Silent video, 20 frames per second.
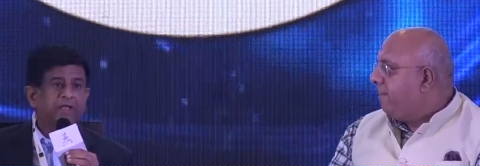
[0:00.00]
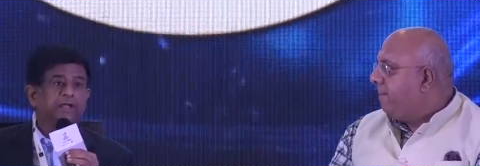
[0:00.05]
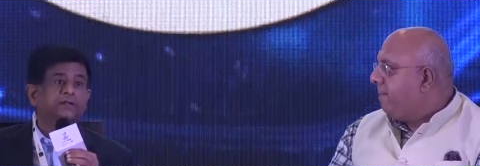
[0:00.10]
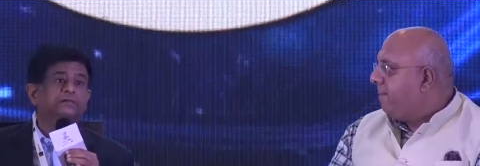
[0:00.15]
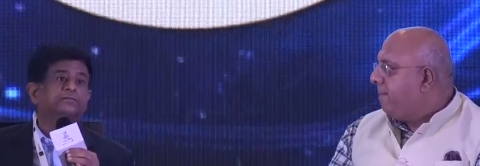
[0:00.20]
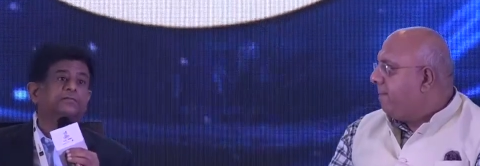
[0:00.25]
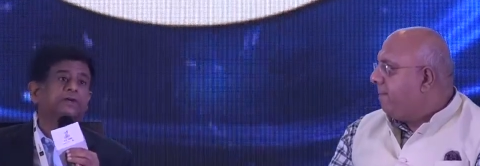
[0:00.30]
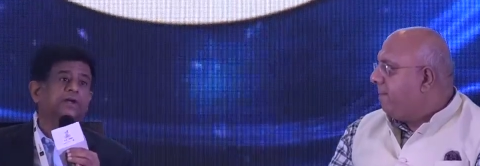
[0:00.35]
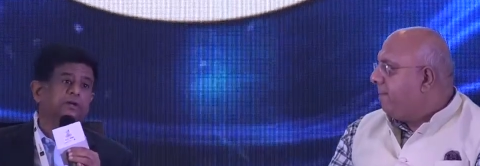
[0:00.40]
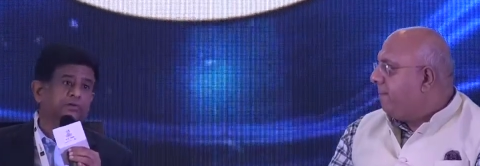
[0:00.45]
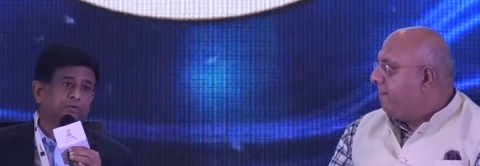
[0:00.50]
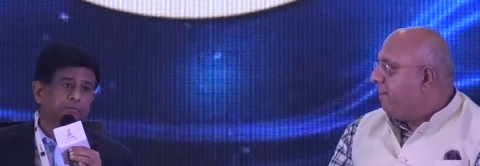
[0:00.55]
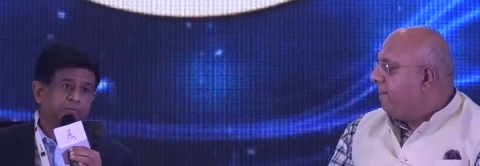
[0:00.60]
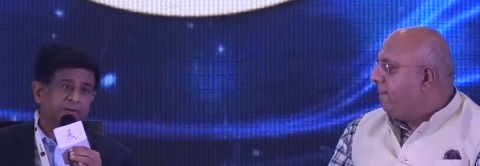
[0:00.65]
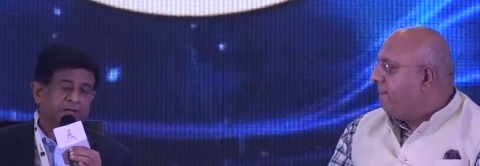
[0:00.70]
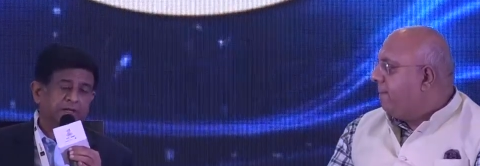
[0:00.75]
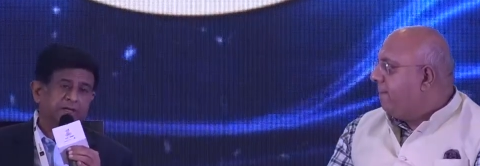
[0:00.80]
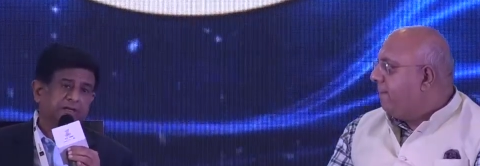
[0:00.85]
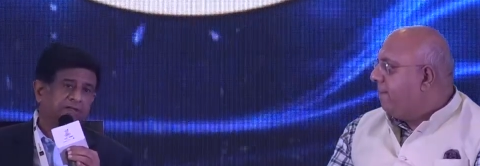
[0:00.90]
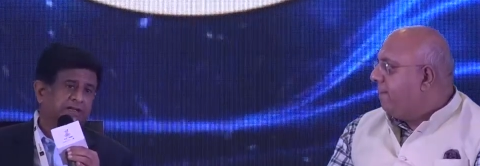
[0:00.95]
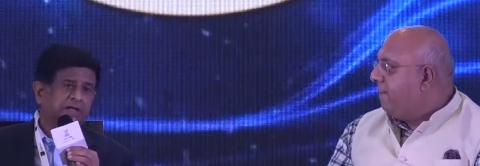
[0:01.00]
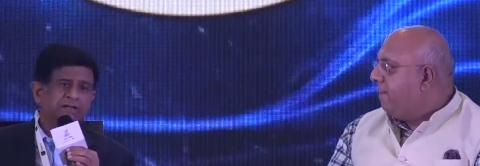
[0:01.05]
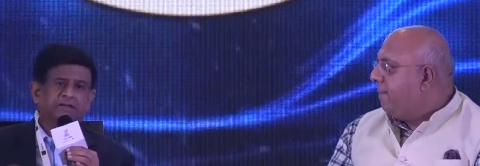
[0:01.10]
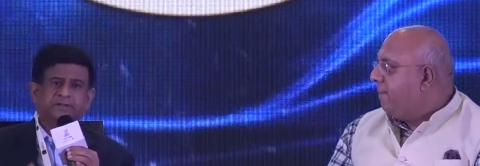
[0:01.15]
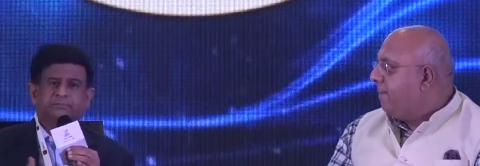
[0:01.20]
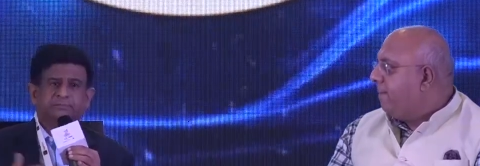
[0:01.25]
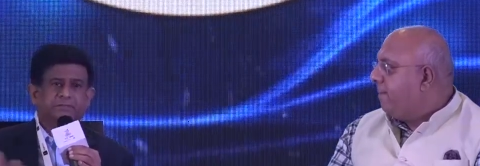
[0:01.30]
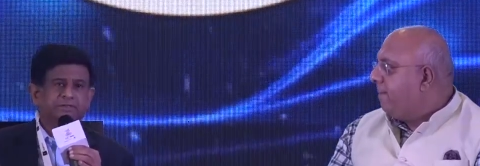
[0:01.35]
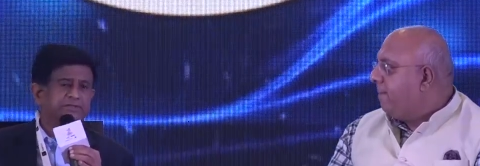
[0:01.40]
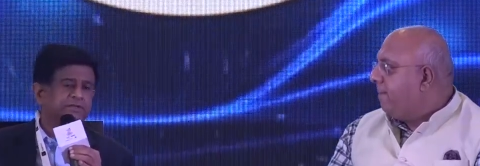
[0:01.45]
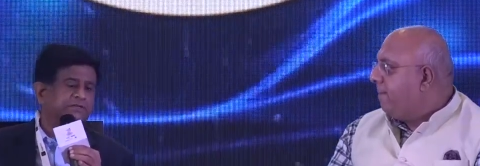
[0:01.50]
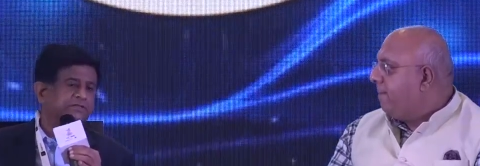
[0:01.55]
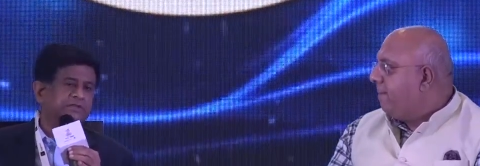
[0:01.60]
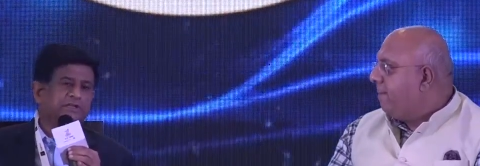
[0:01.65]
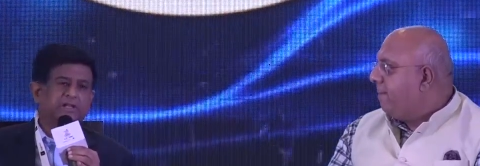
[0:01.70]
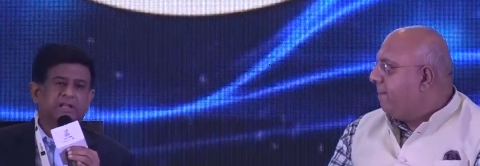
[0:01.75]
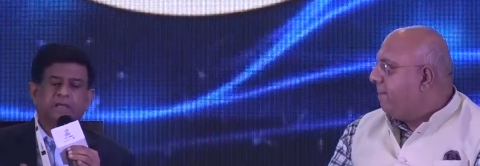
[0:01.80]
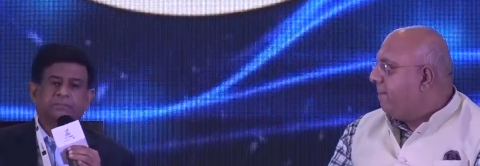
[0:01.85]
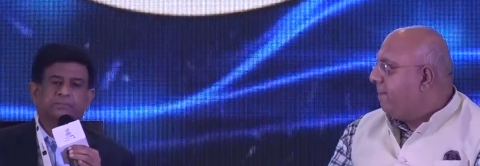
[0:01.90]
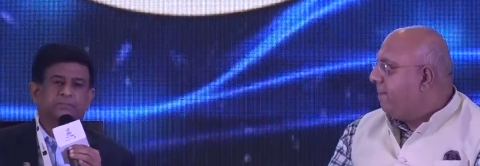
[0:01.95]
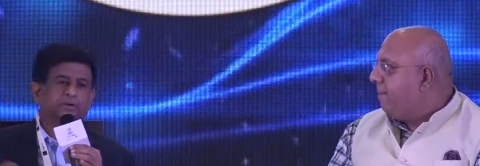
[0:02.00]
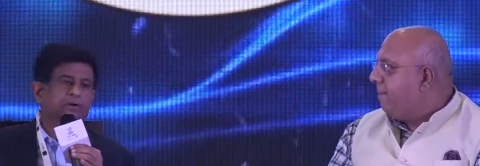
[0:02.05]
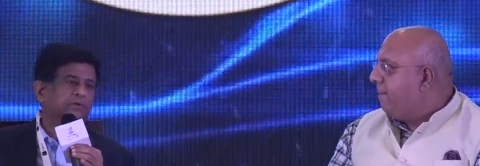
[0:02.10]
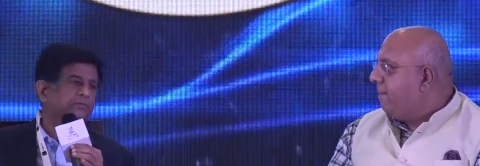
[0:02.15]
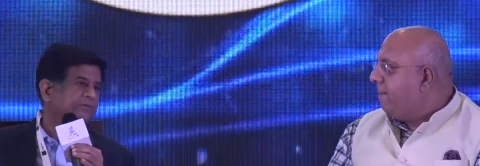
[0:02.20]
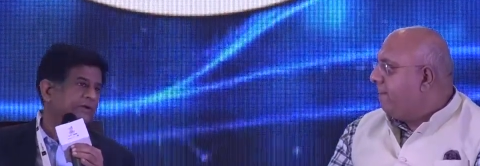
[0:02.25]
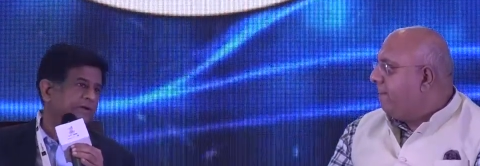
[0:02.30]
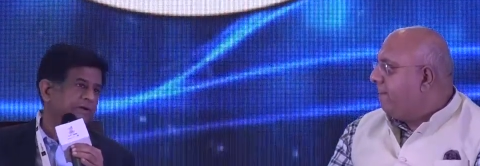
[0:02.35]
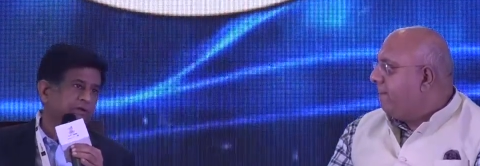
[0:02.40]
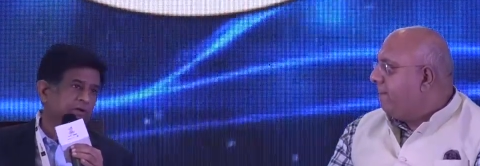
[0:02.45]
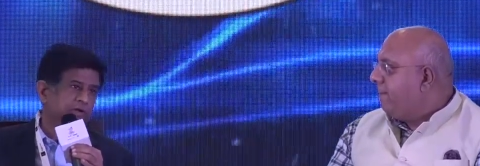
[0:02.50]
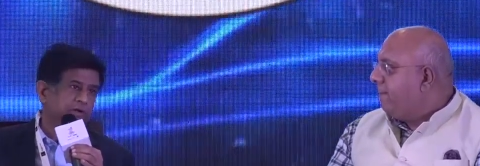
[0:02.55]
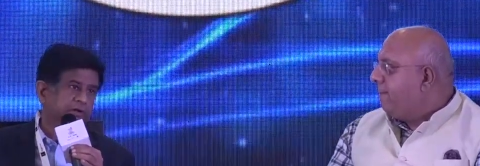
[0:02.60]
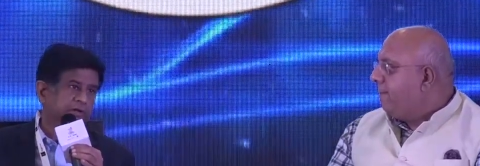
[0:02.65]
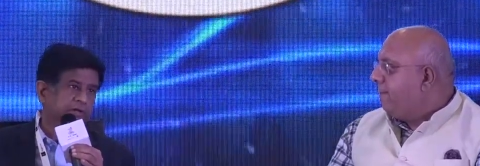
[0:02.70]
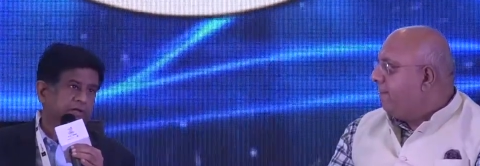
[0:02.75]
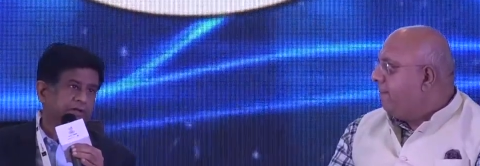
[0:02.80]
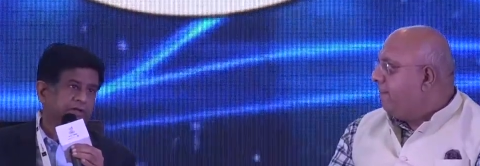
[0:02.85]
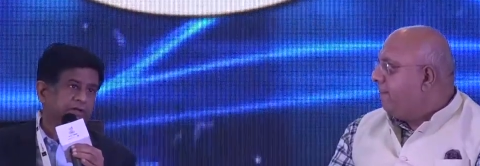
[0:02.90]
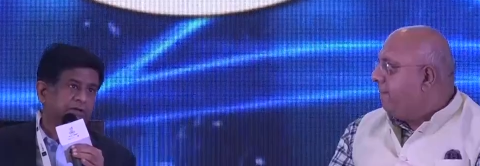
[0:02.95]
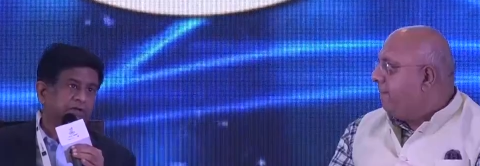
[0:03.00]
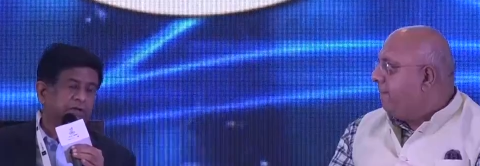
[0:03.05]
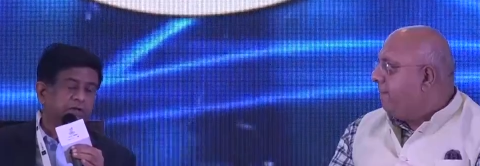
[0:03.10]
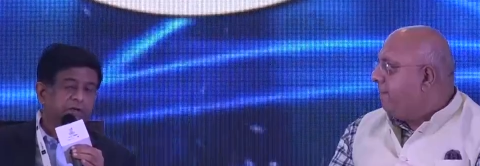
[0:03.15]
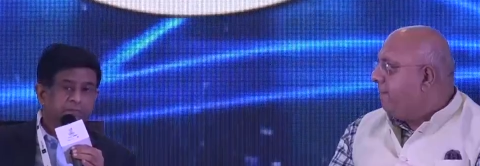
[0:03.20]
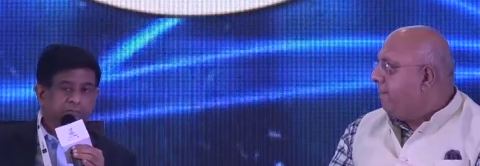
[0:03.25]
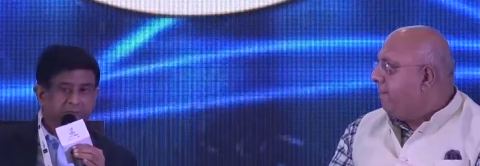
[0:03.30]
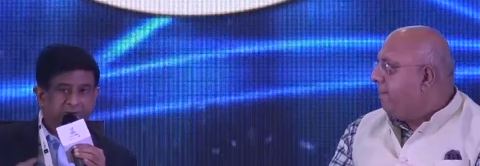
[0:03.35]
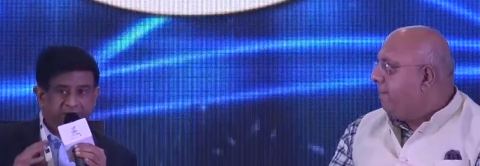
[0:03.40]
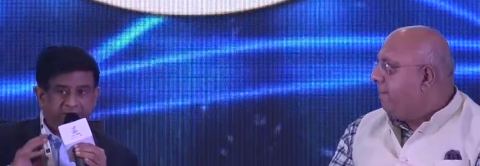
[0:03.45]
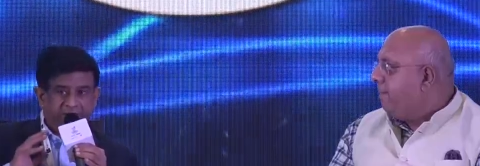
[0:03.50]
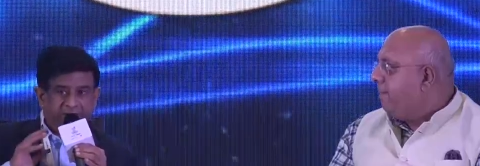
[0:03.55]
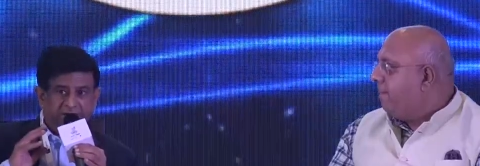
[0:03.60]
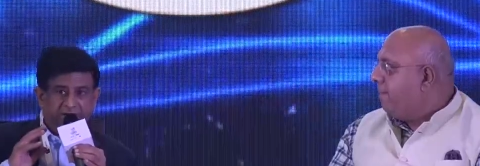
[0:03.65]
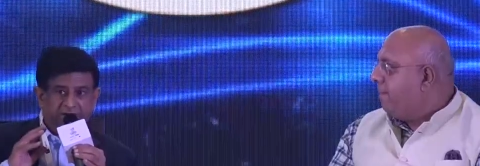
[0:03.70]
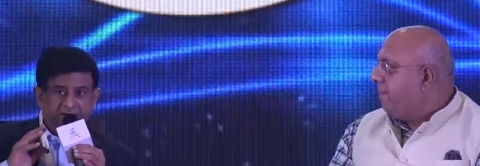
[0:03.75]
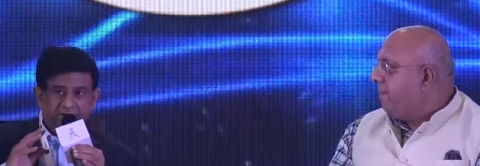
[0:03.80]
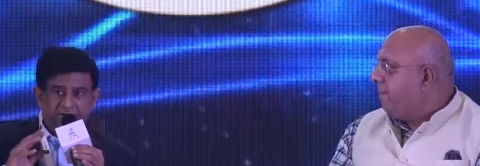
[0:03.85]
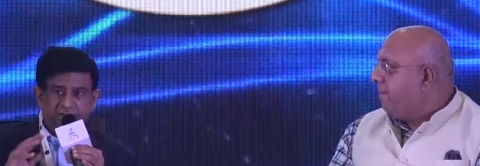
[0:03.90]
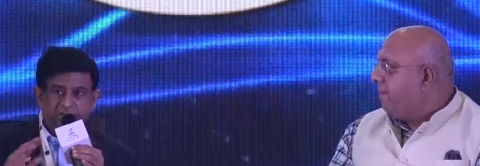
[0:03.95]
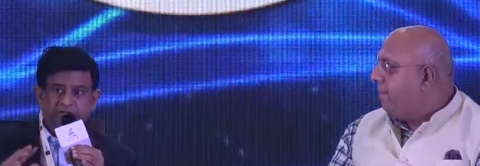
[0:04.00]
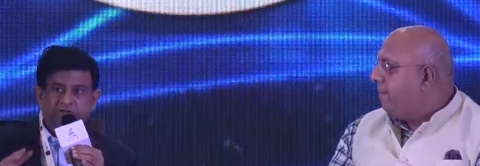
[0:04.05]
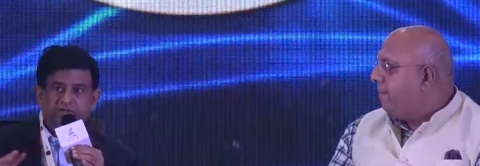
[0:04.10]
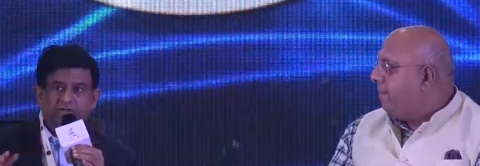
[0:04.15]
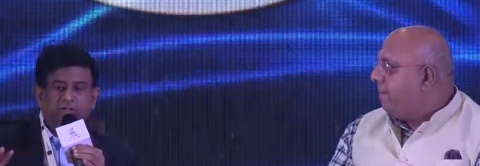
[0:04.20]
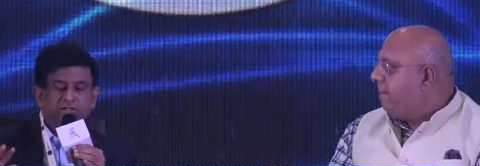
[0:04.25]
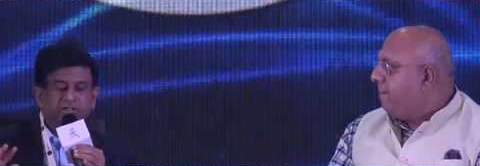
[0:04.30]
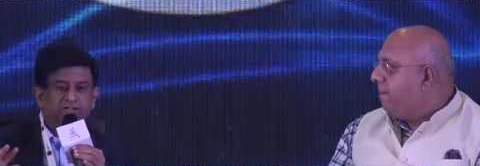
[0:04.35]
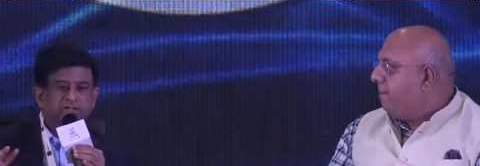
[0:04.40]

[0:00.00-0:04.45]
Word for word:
Speaker 1: and where to buy, and that purchase can happen offline and online. But the initial